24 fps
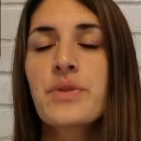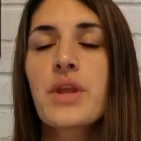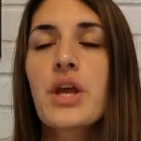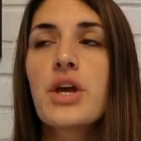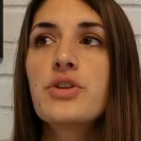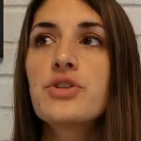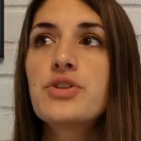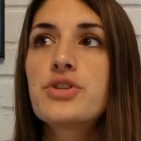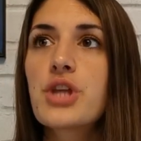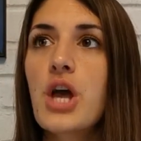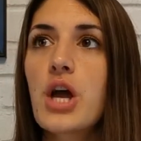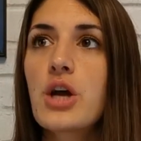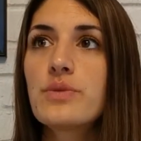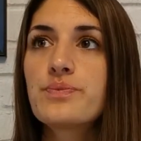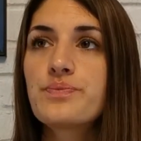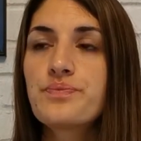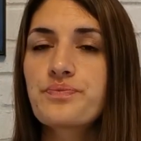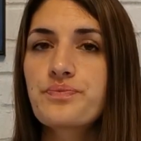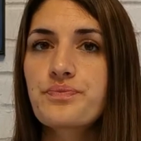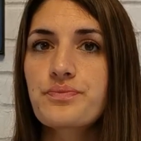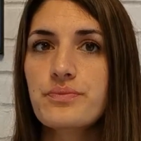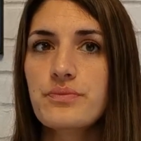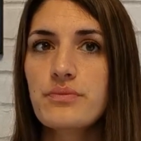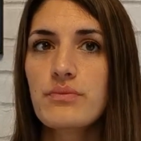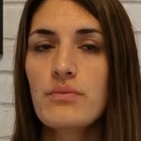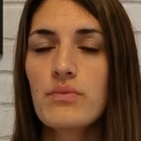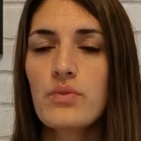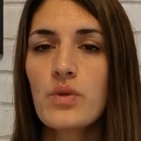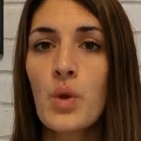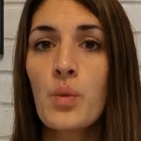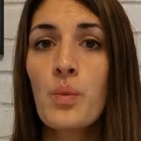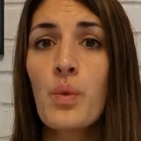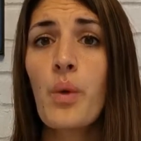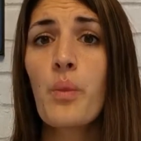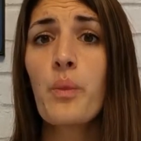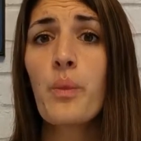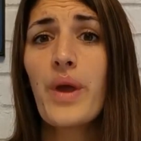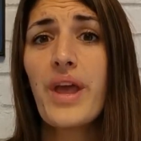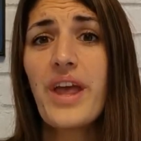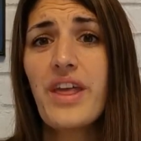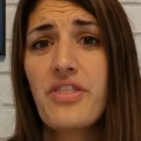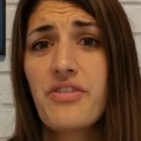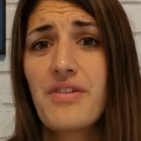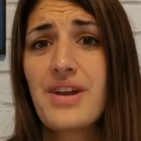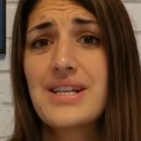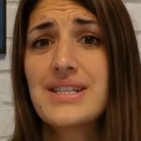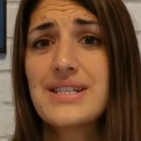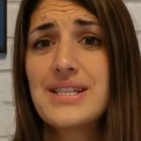And so when
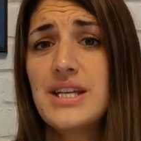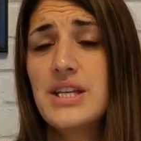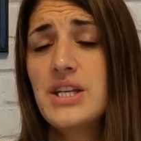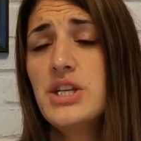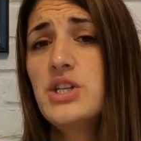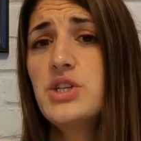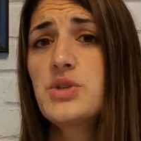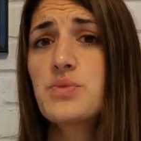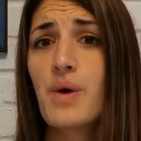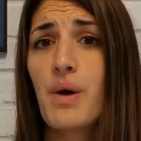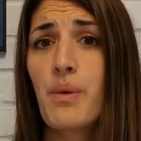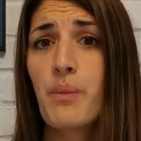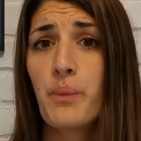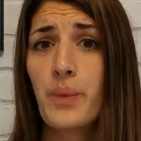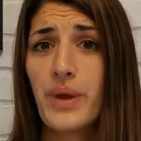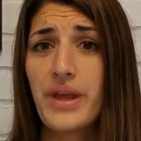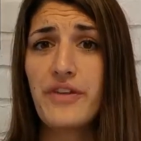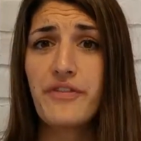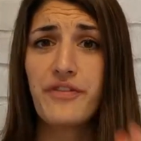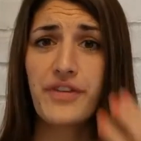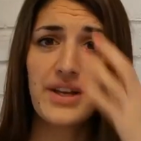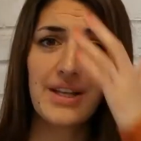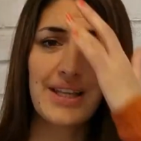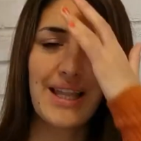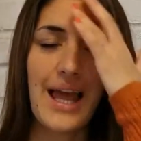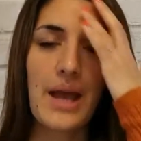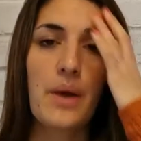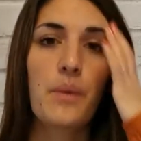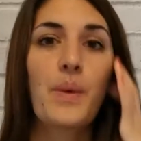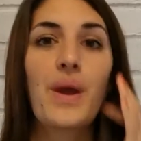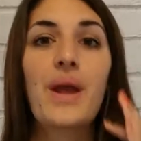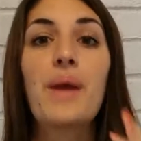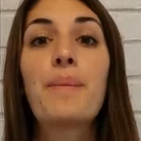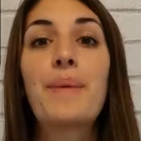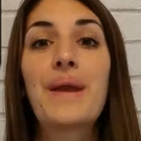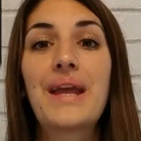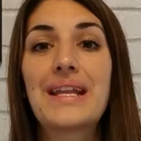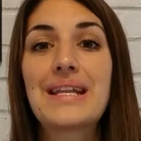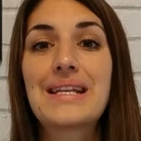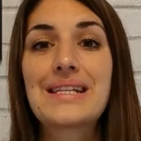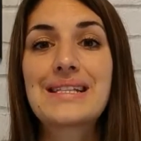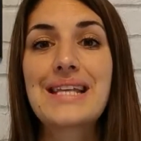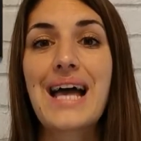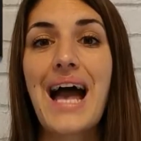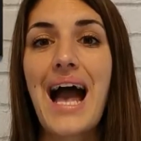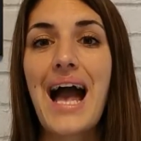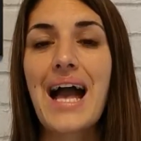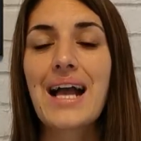we're threatened, when we feel like we're being
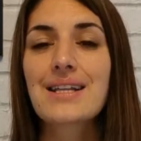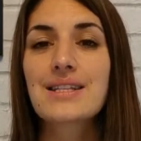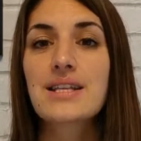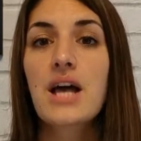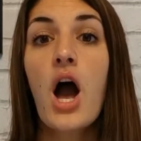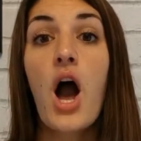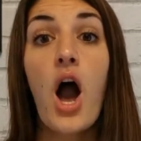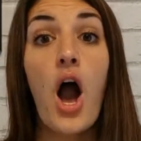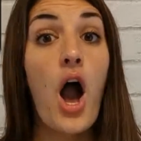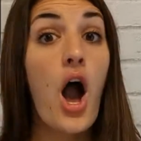attacked,